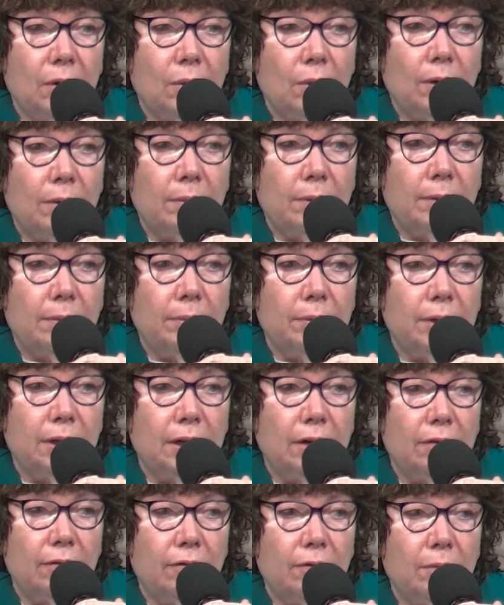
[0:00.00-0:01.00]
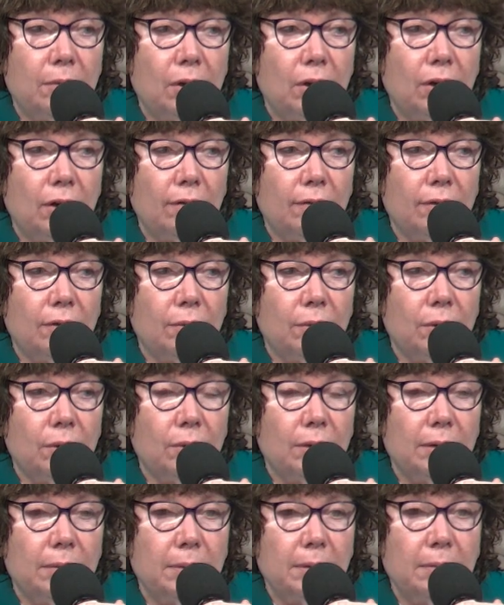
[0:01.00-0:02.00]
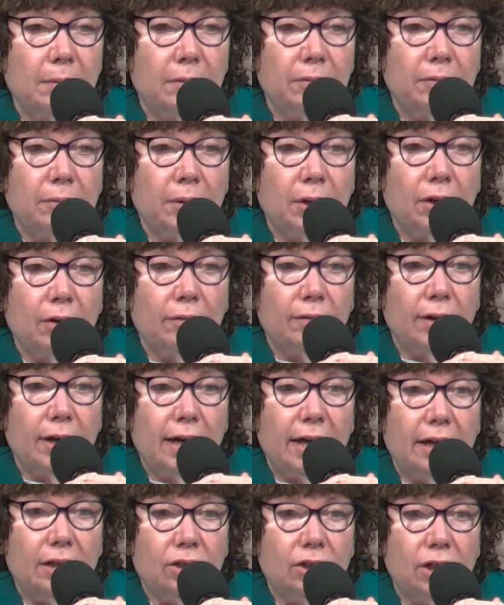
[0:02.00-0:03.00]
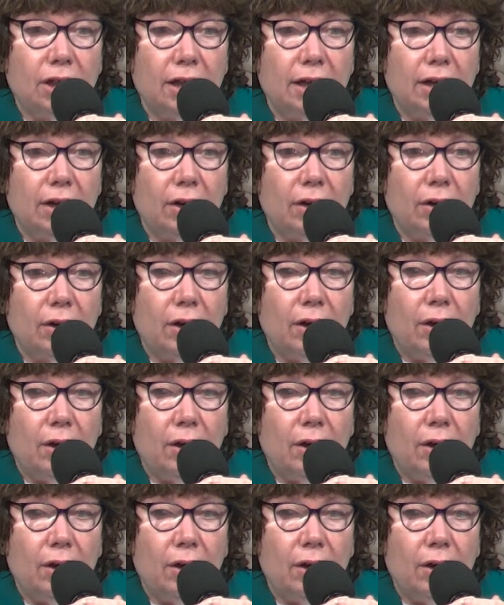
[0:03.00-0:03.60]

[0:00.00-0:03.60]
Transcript: We had people here from all over the world. We had people from all over Asia here.